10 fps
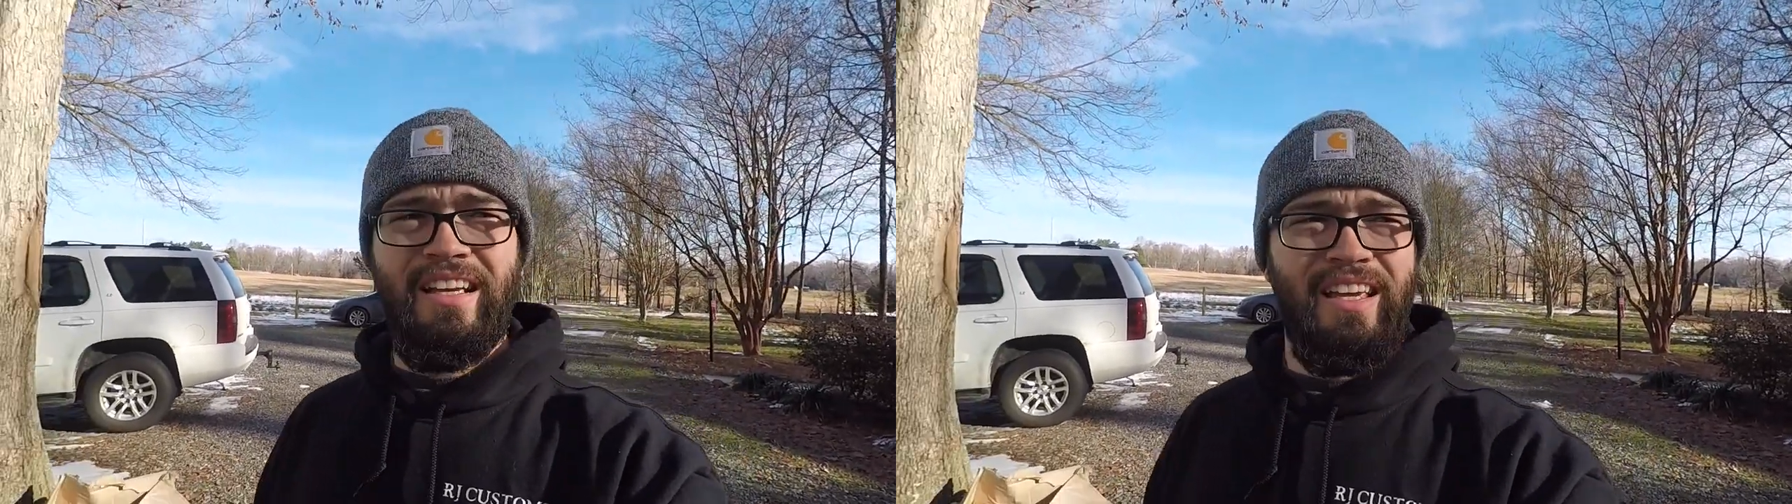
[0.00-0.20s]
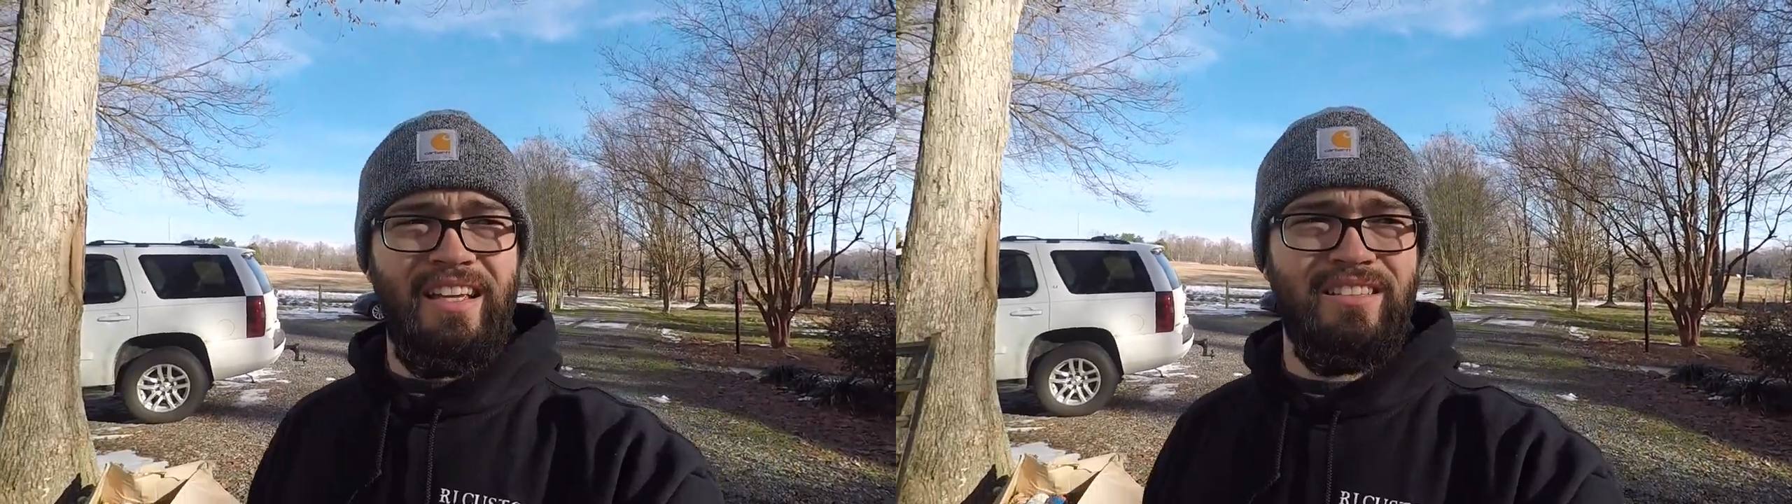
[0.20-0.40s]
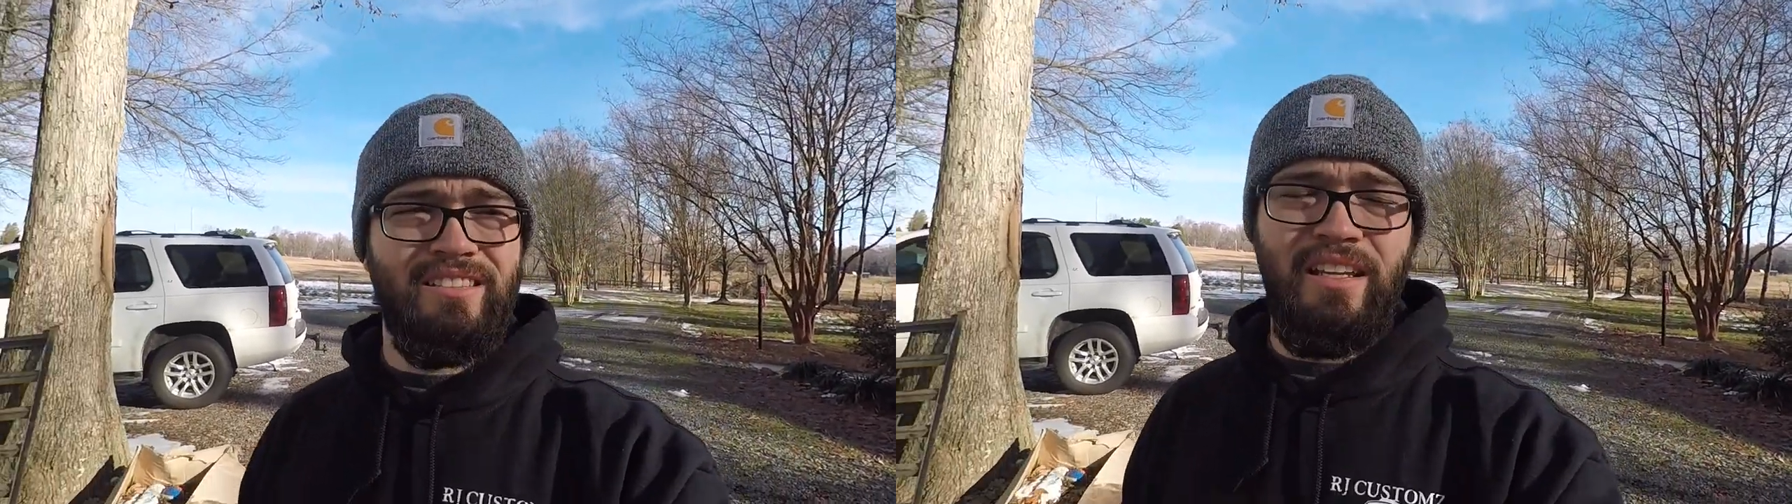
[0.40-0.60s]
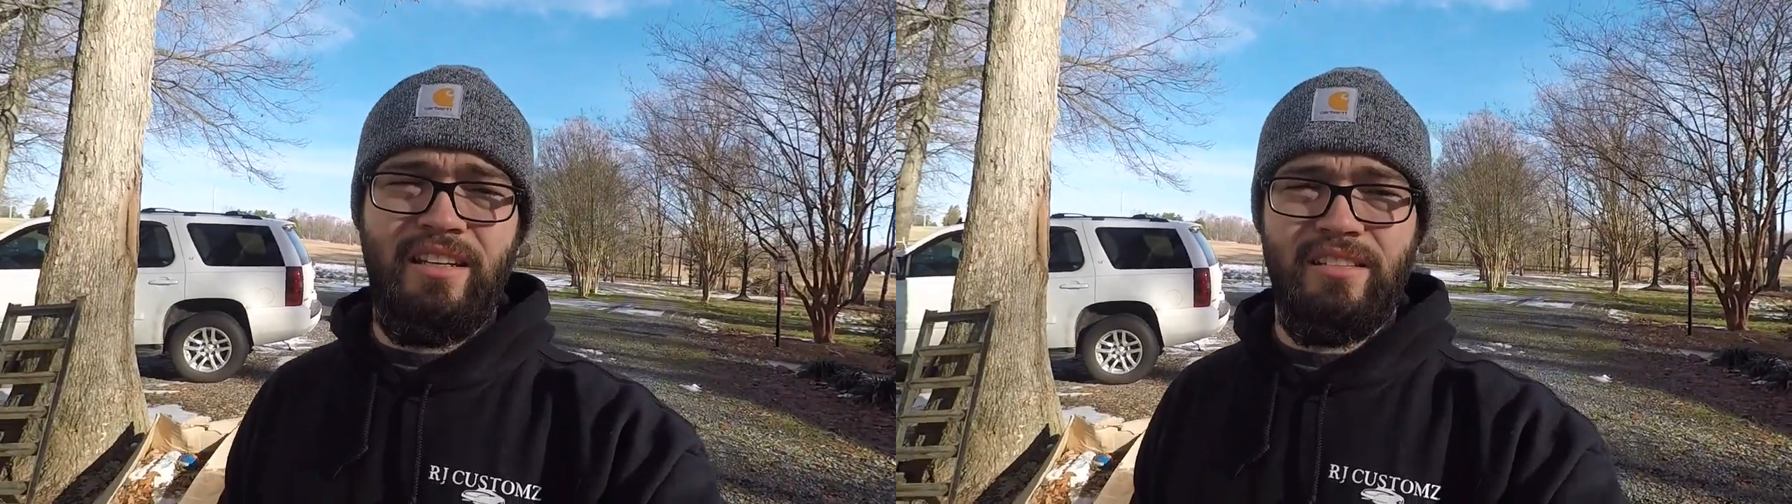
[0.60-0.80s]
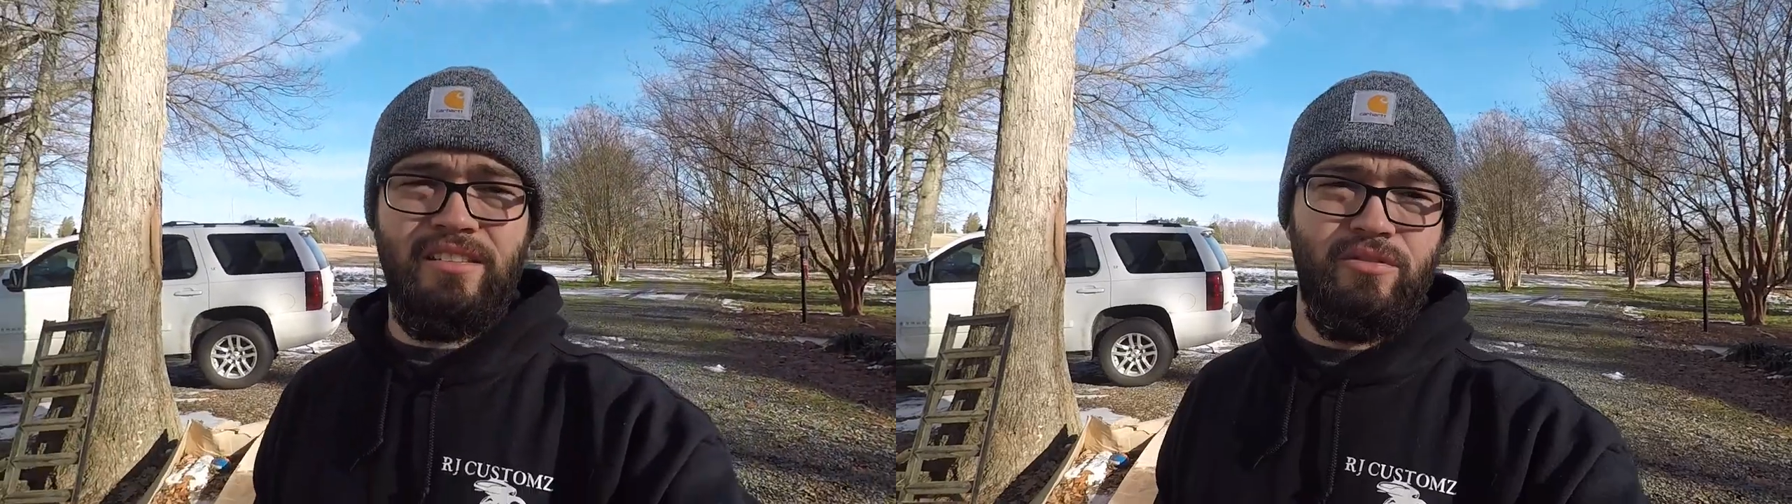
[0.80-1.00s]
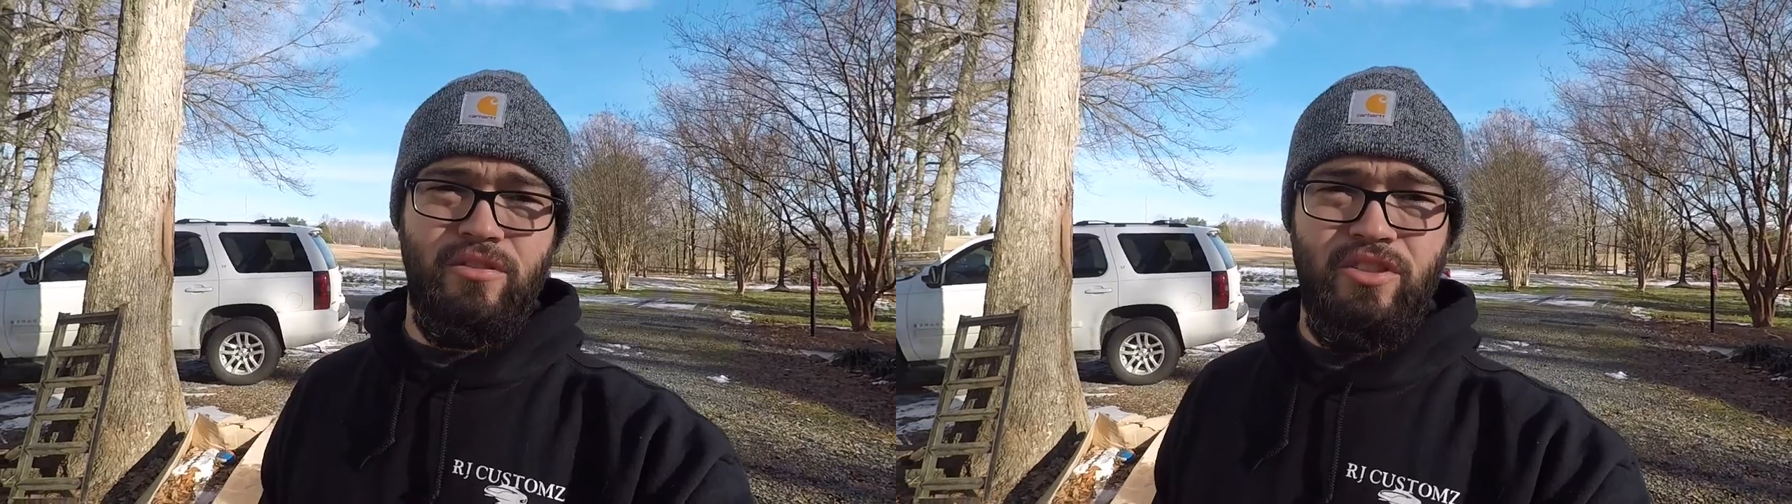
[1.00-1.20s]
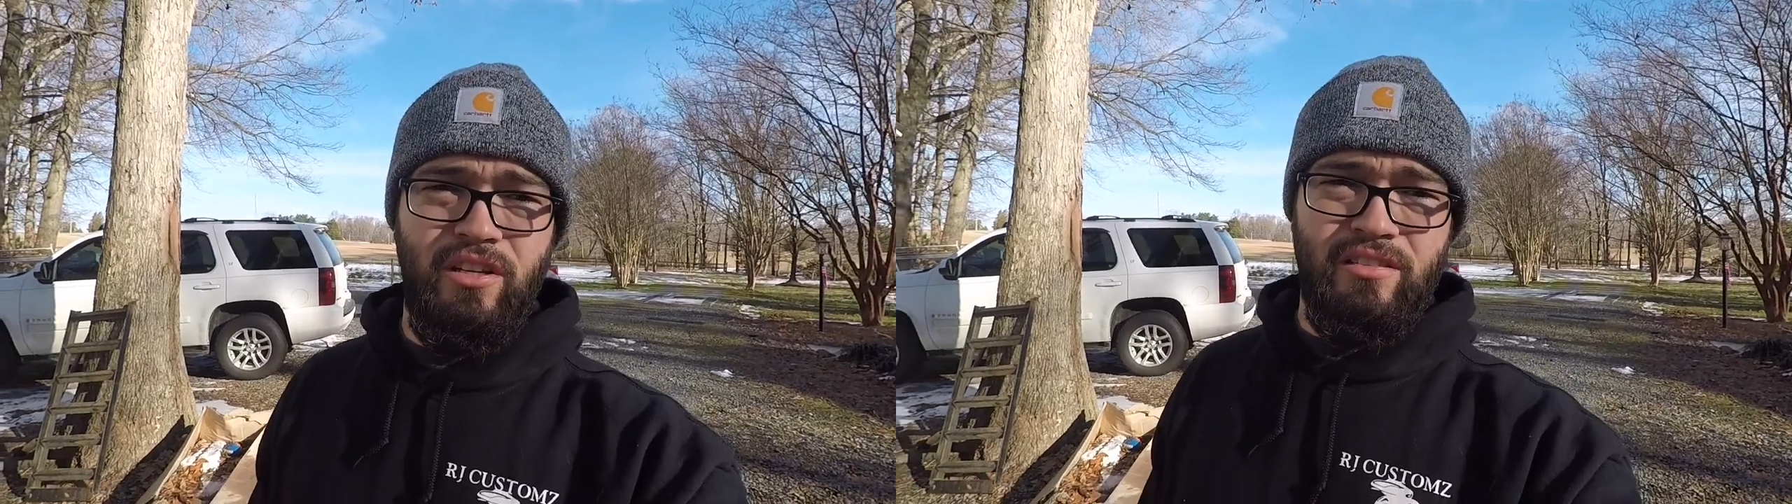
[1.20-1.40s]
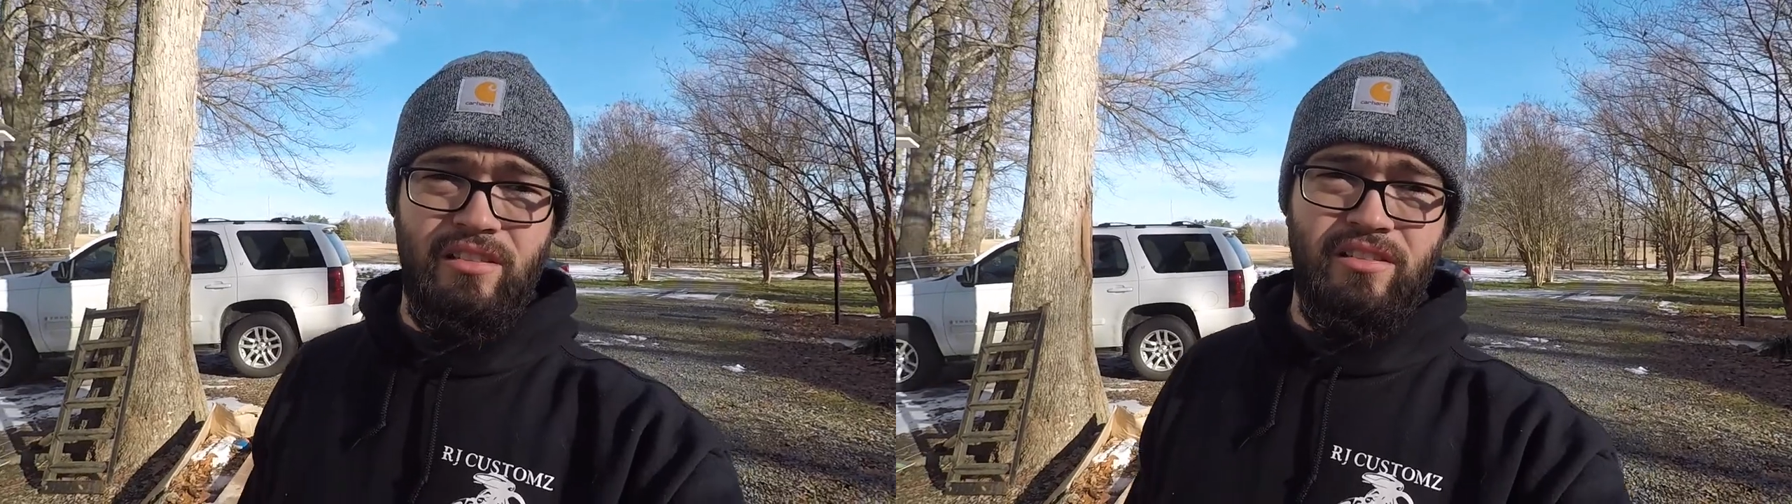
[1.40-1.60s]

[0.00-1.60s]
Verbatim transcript: it just it doesn't do it justice.